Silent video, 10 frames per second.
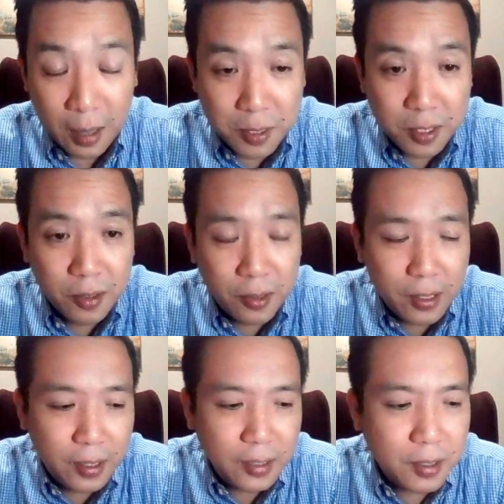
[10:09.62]

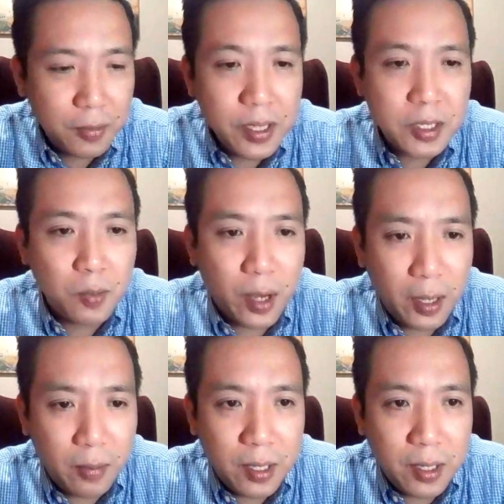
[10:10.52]
absolutely. That's the reason
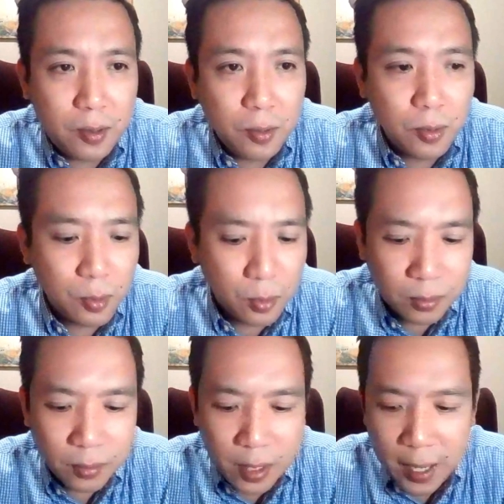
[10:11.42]
why we need
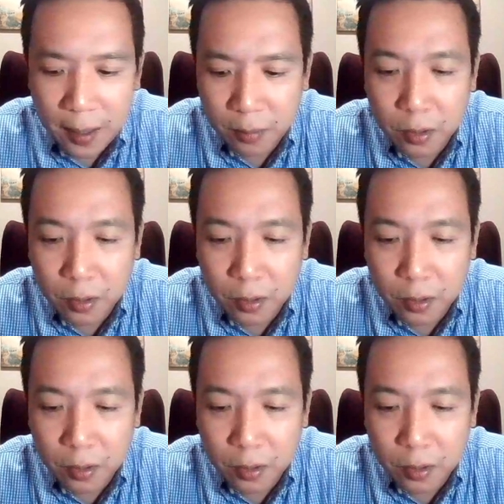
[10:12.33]
to uh,